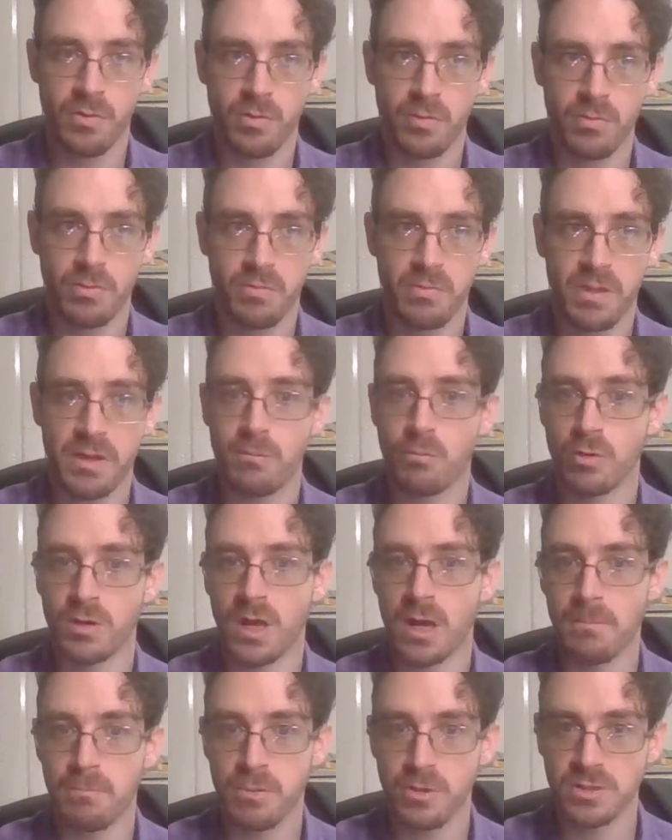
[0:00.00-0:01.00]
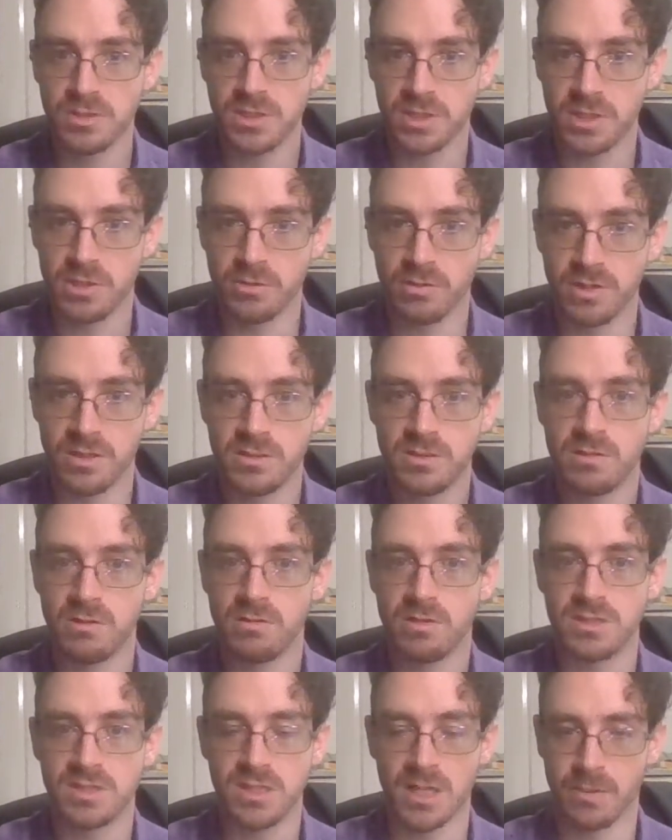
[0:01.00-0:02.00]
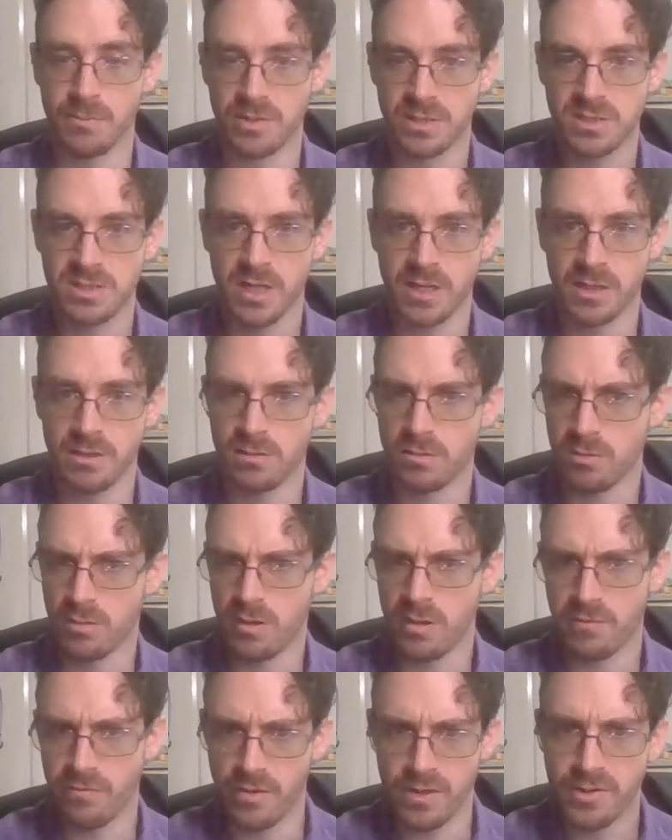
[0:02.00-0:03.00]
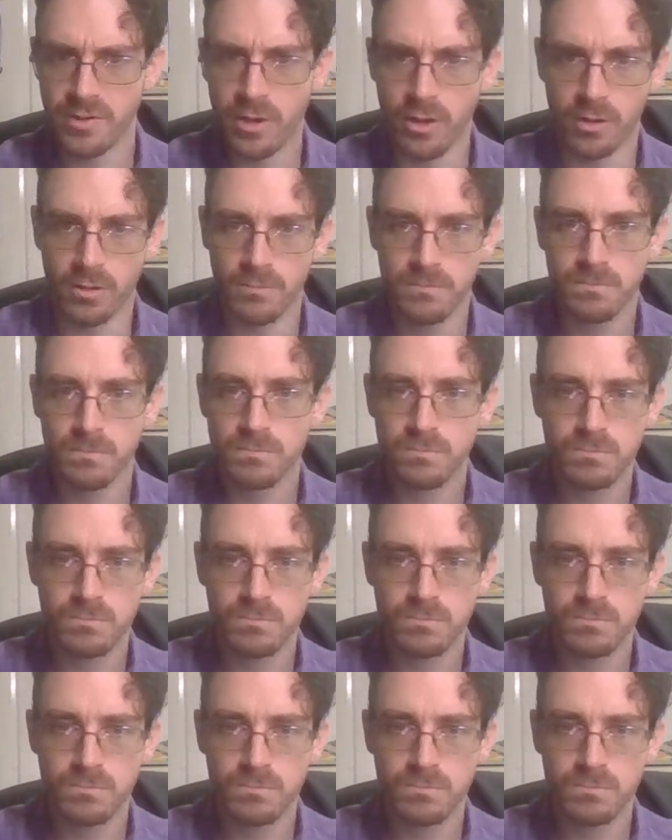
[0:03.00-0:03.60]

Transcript: they were not persecuted to the same extent, if at all.